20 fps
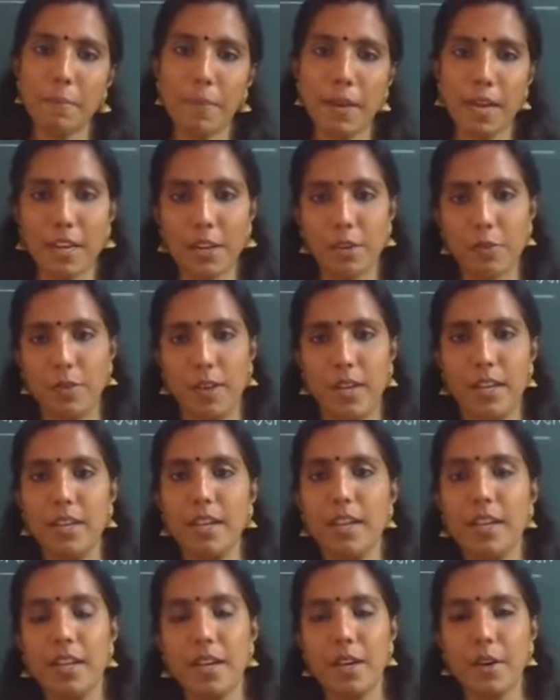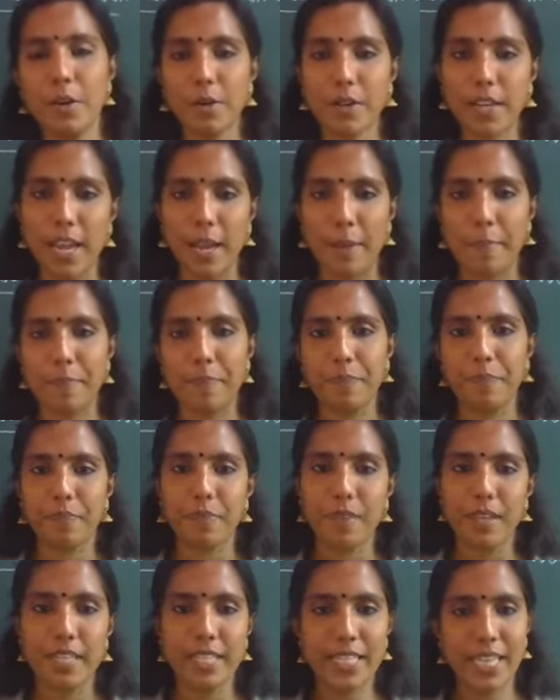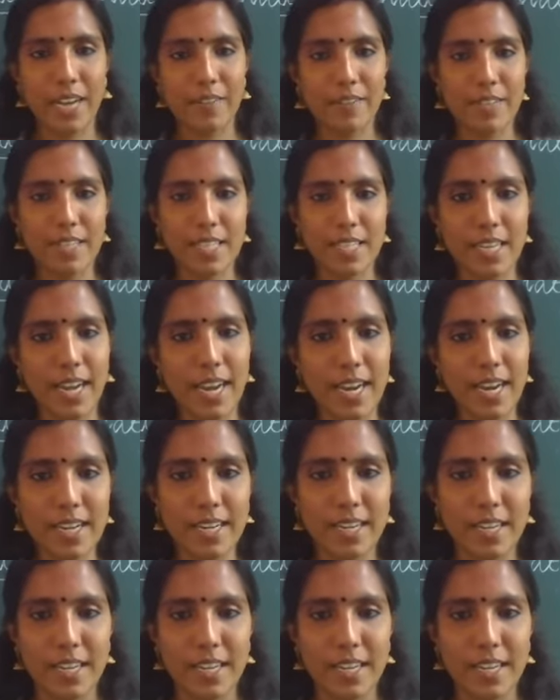part one. Okay, shall we start?